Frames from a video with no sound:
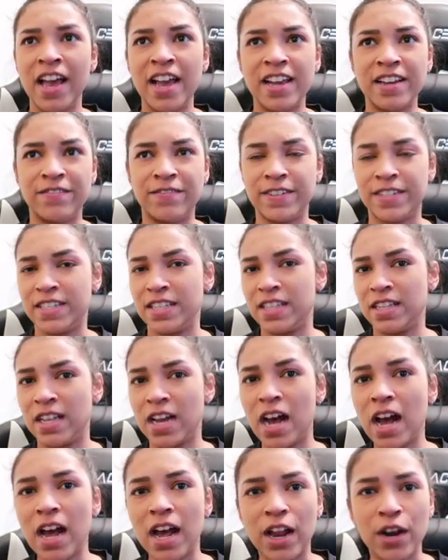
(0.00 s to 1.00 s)
if it's in the
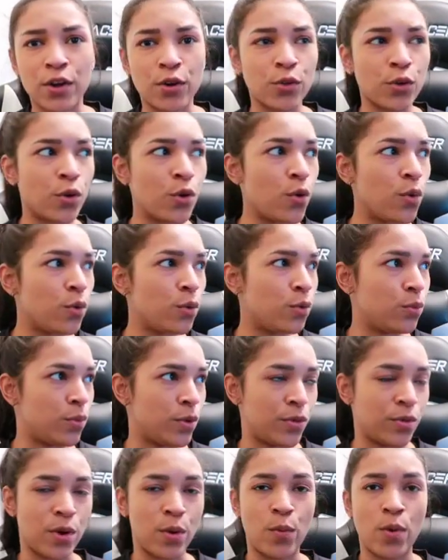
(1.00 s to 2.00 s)
hot or the cold,
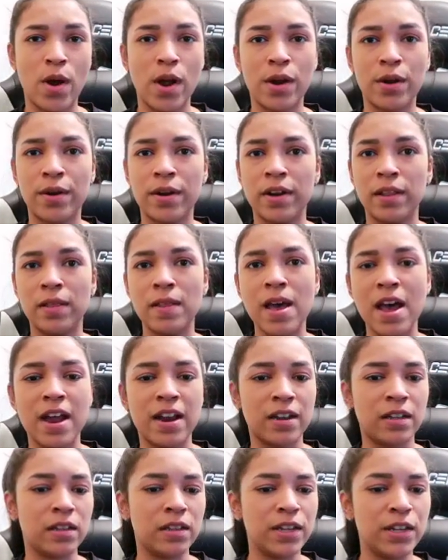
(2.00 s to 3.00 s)
whether I water it a
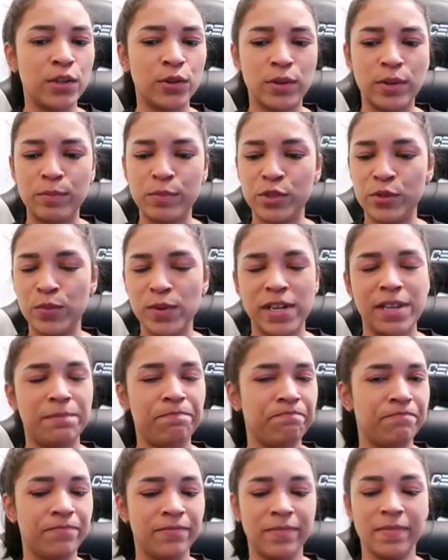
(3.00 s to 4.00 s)
lot, a little, in
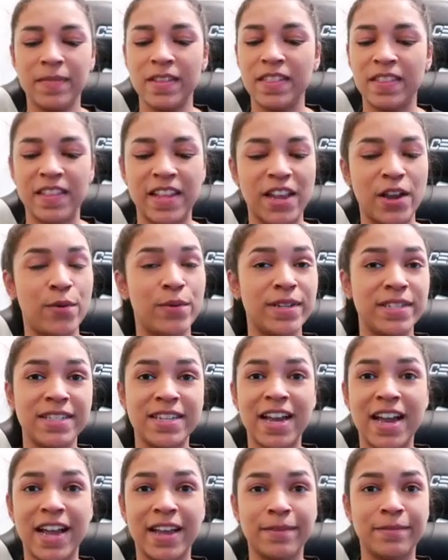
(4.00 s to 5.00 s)
between. They always
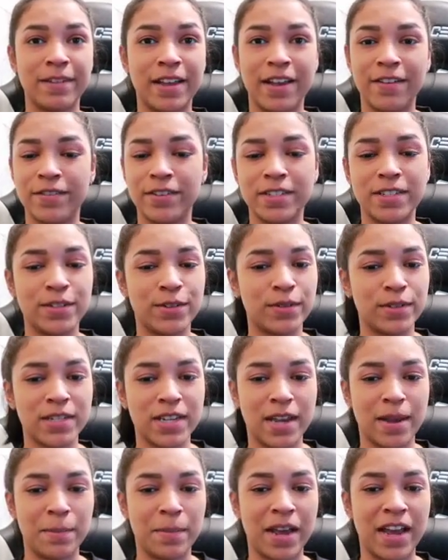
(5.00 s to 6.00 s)
die every single
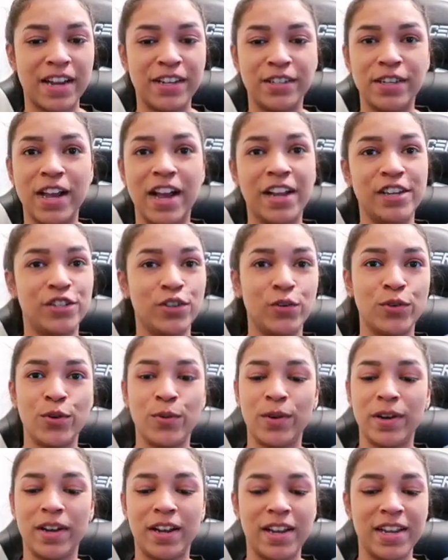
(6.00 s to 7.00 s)
time. I don't know
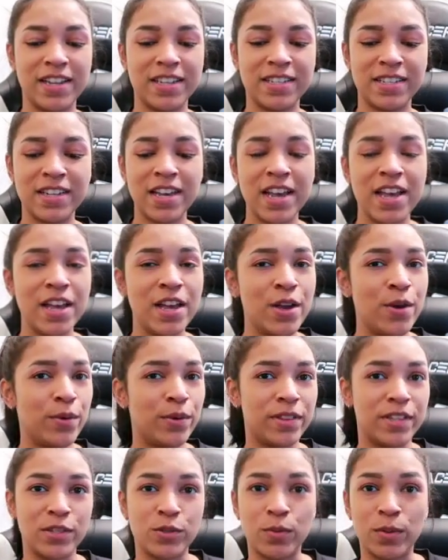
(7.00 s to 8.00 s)
what it is
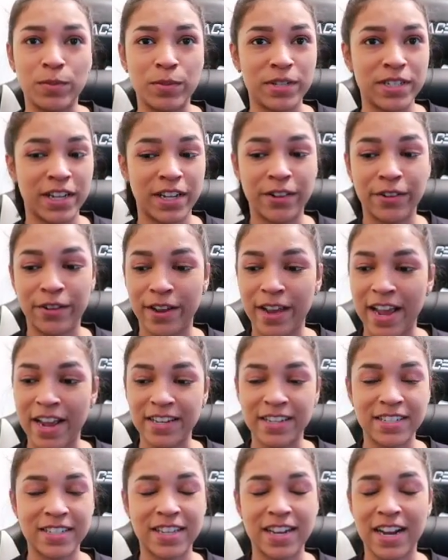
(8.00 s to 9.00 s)
with this one particular
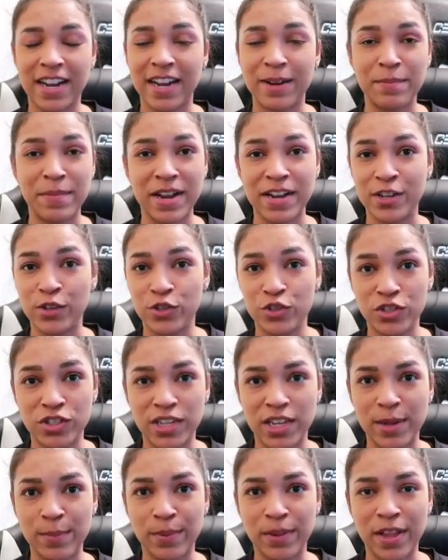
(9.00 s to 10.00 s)
cactus that I can manage to
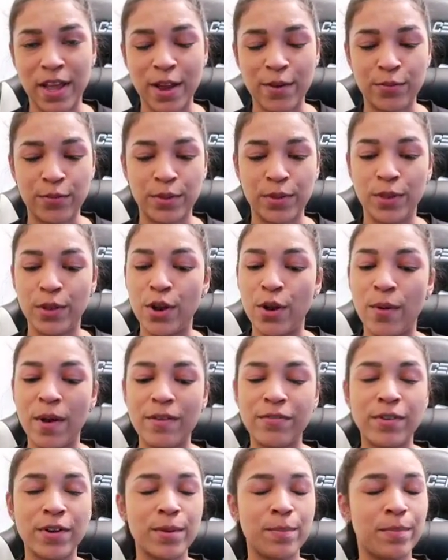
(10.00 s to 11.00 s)
keep alive with no
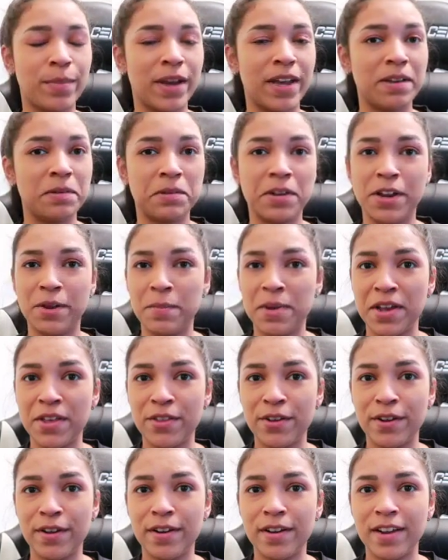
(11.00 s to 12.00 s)
effort, but none of my
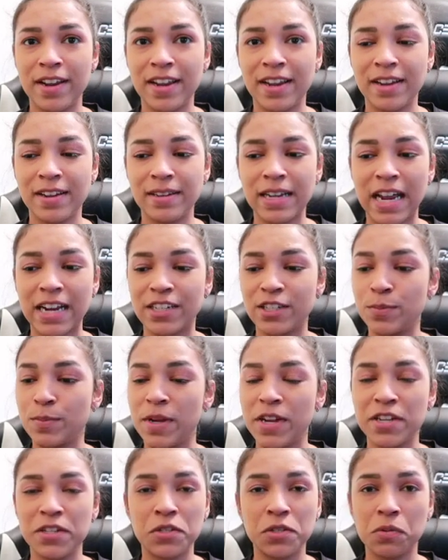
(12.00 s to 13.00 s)
other cactus
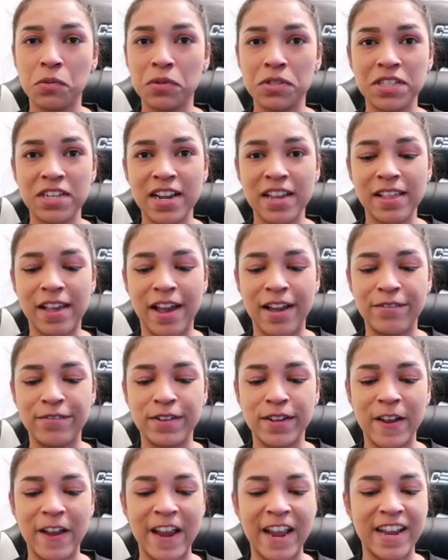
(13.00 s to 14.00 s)
plants will stay alive,
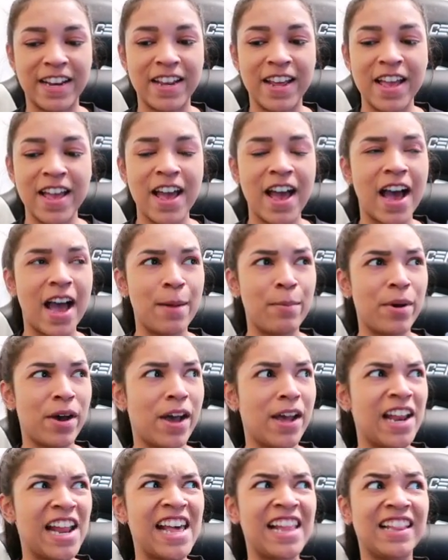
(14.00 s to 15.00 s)
and I
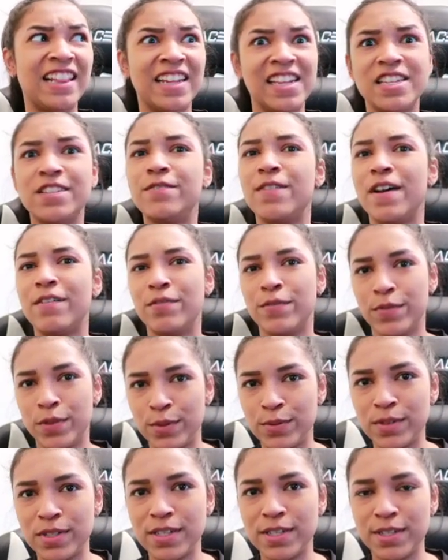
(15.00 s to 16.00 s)
bought at least 5 of
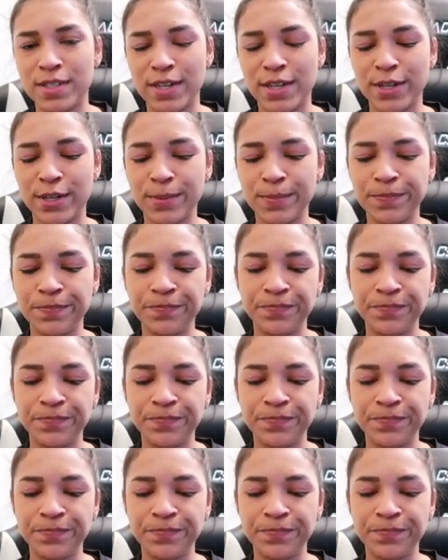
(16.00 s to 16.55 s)
those this year.